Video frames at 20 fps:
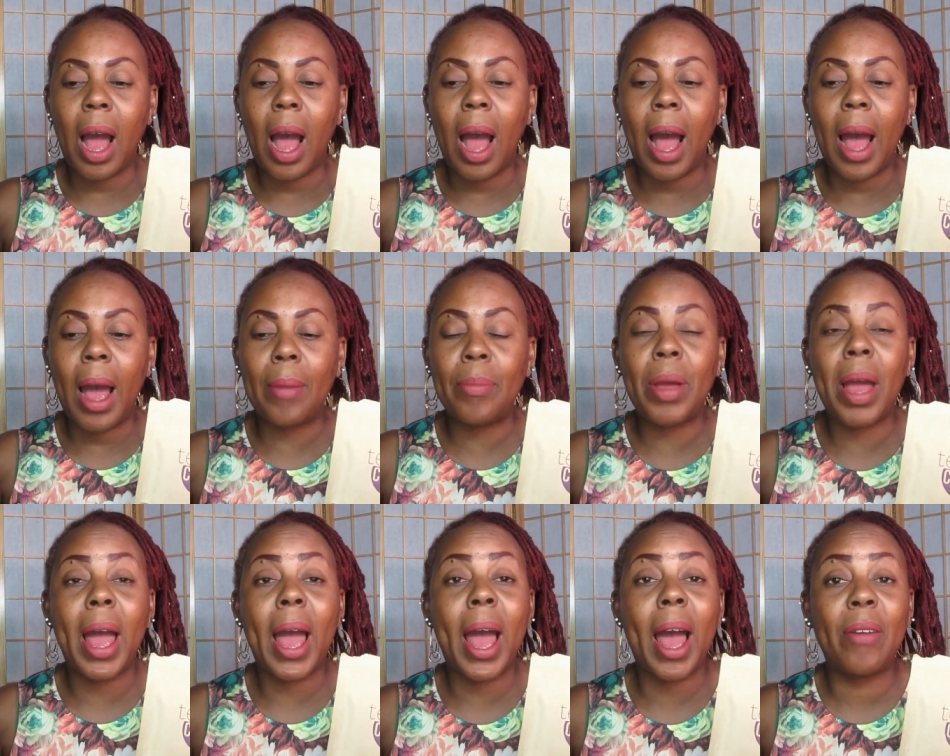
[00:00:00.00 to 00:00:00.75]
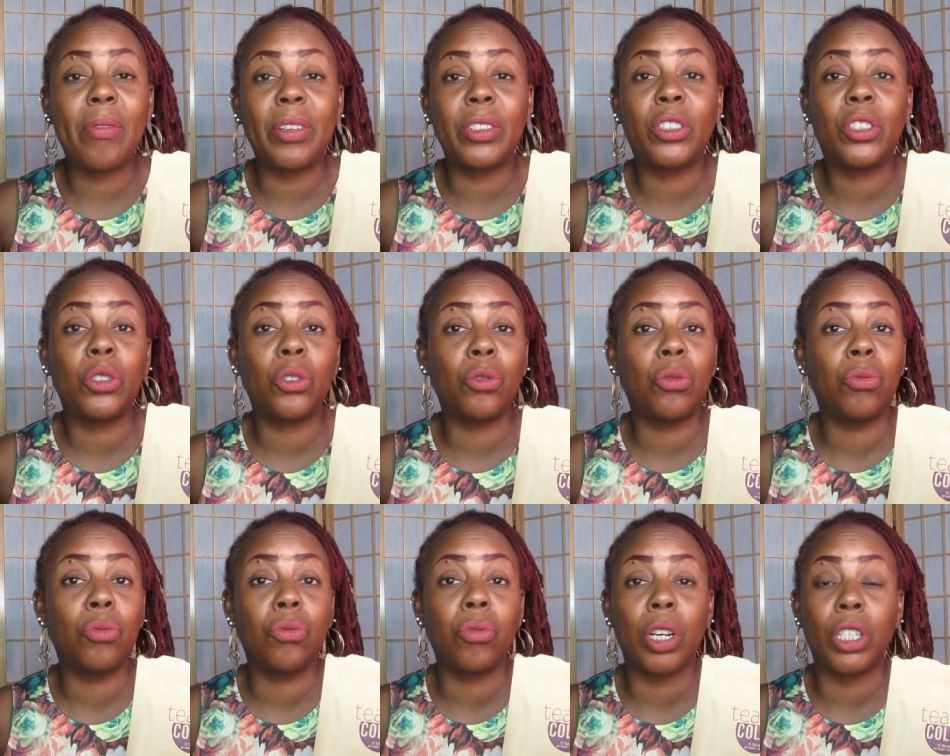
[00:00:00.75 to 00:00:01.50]
I'm having to
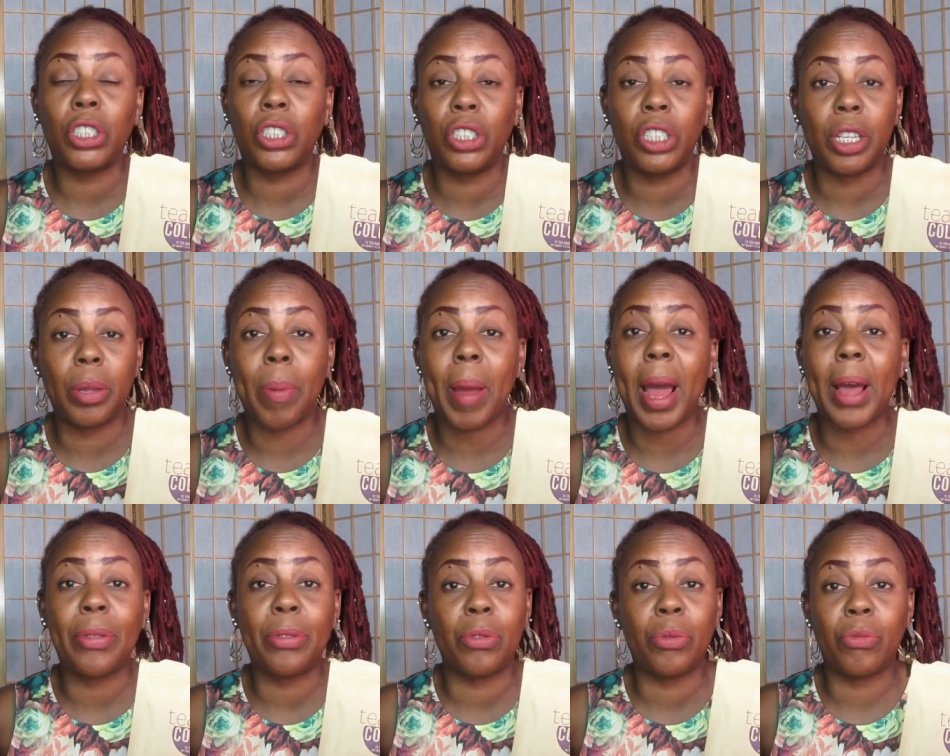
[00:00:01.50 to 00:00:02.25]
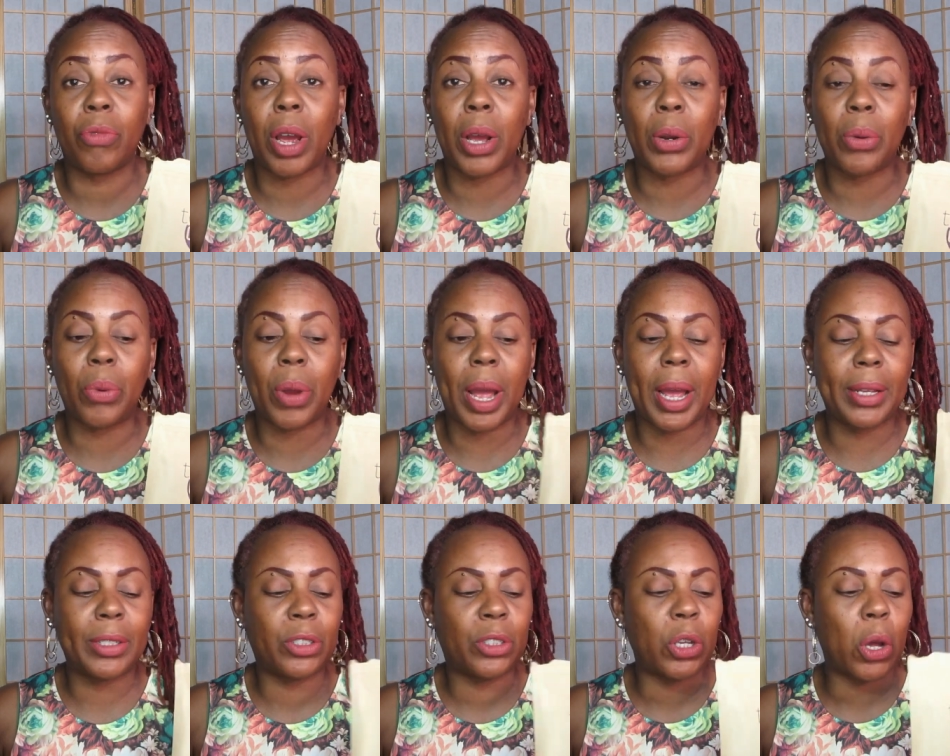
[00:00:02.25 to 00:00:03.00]
rush to the bathroom right
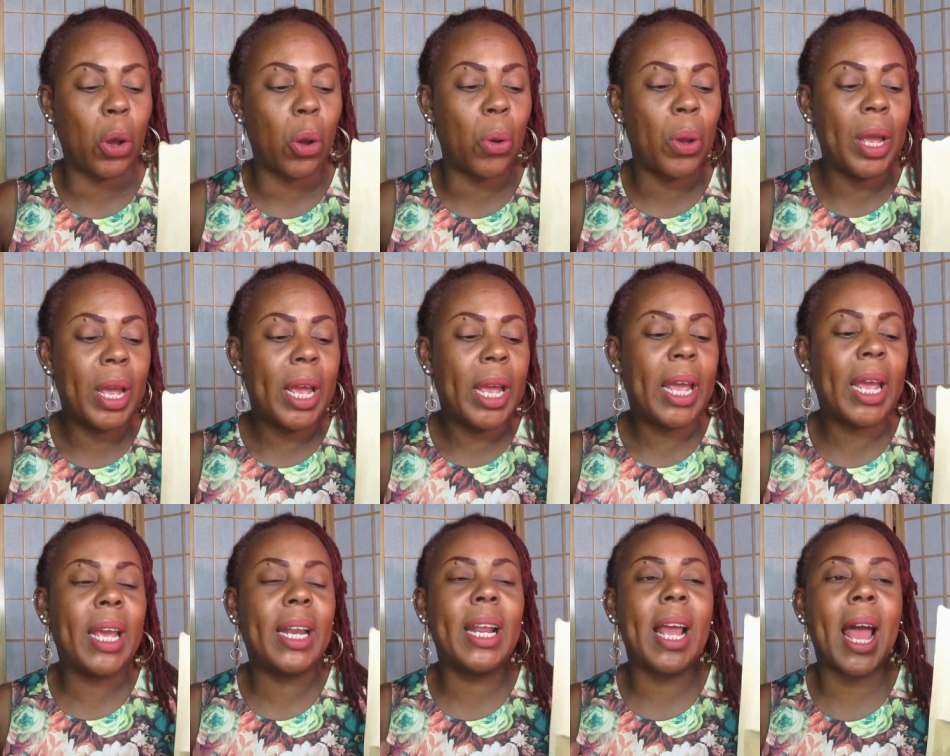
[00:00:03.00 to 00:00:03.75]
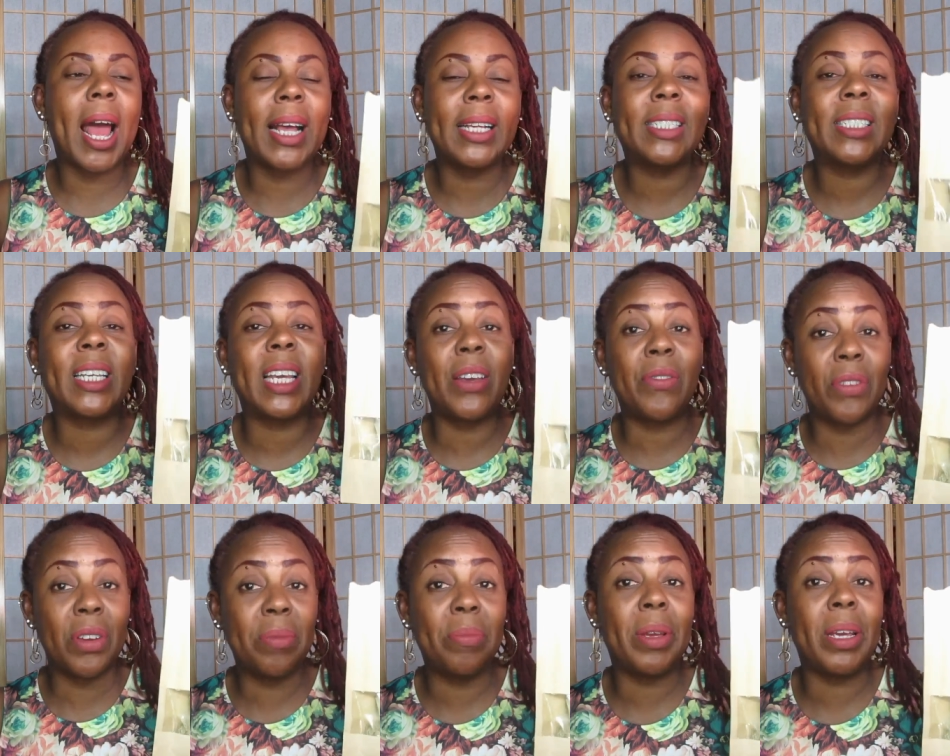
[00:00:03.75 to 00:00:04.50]
away. So it has
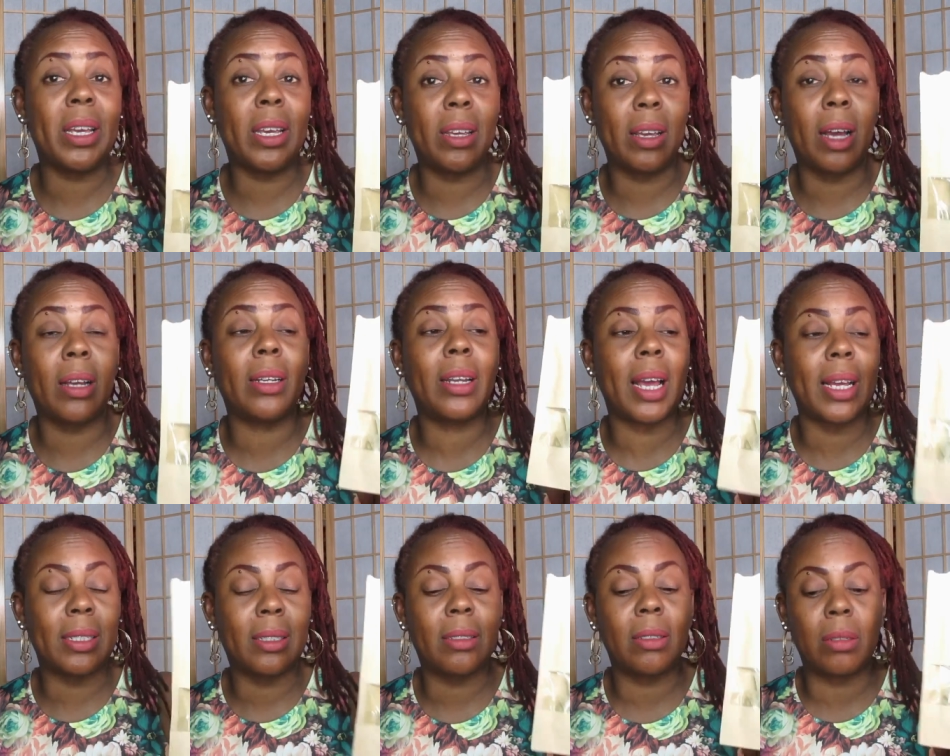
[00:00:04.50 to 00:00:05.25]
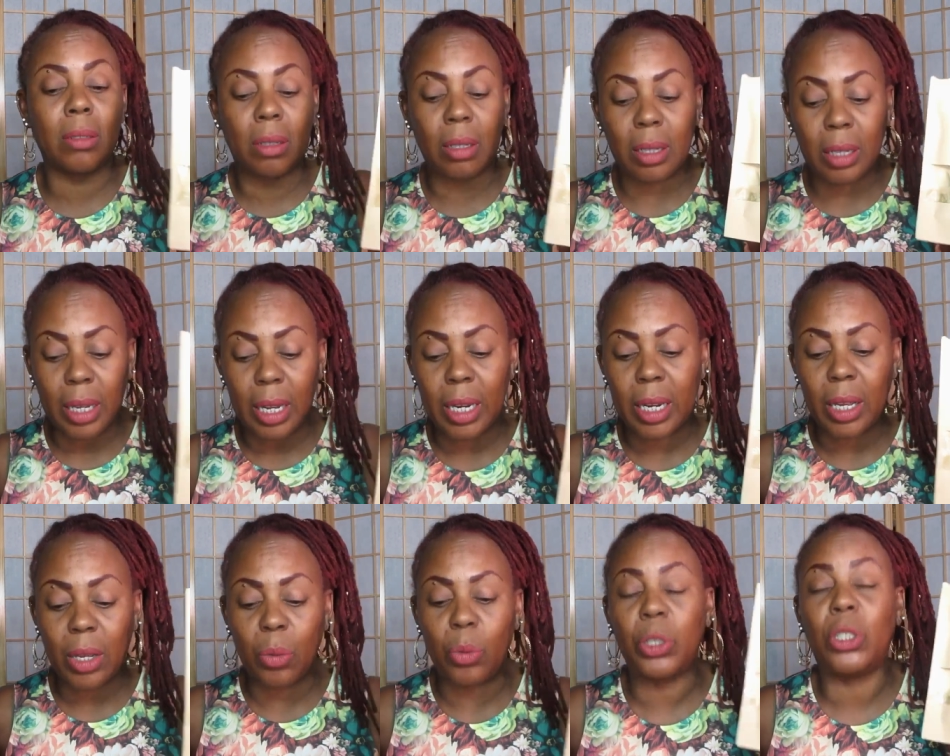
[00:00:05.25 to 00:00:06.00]
given me a nice little
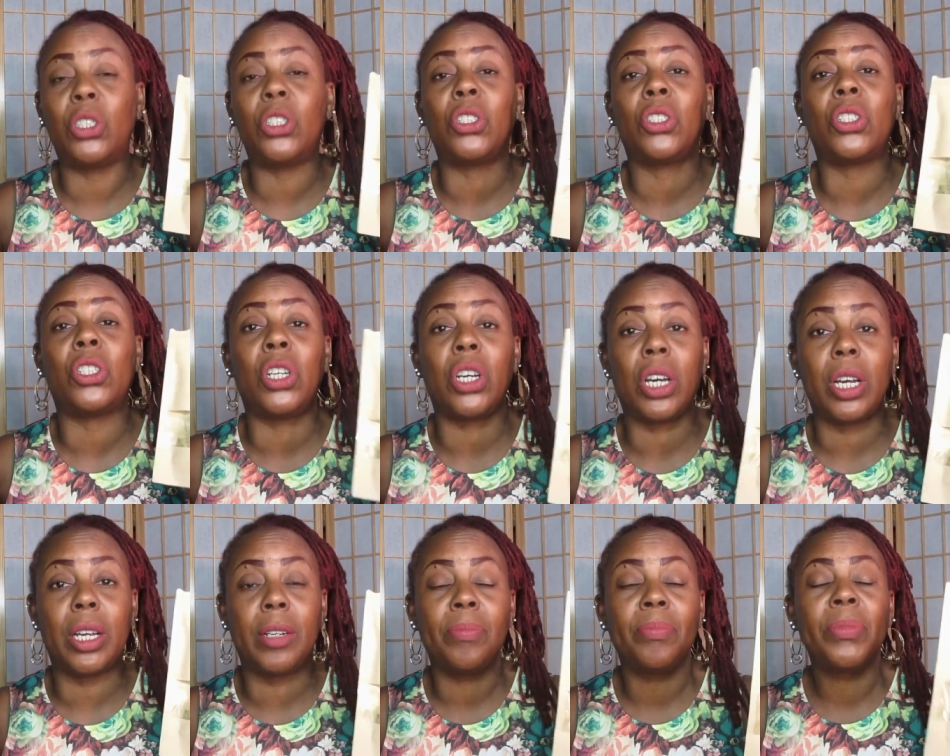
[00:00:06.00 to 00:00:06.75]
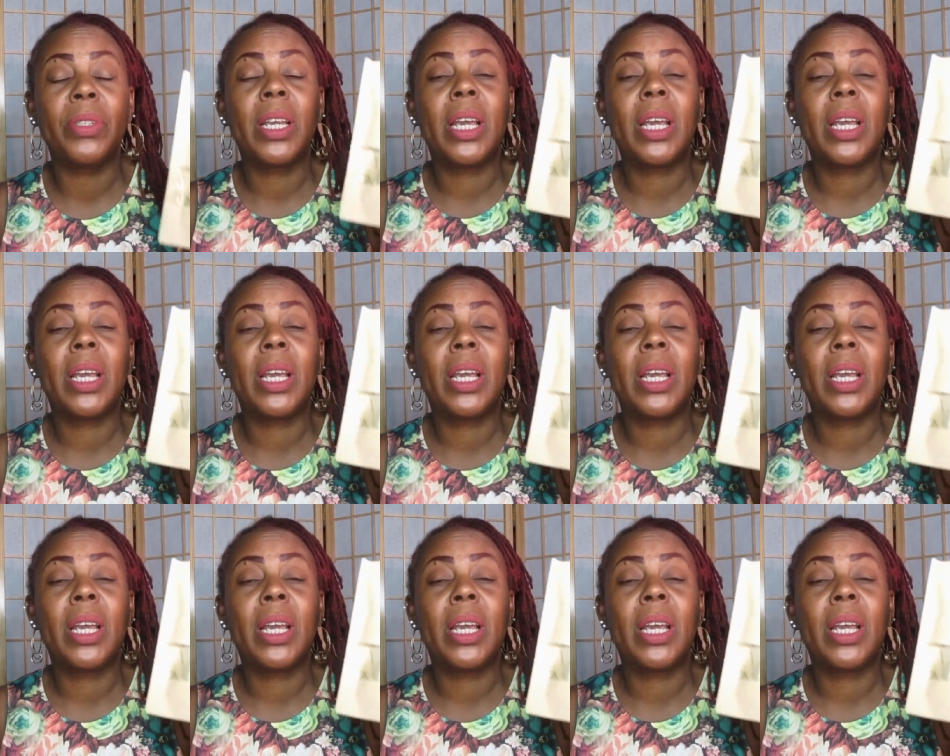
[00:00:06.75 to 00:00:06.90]
cleaning, which is good.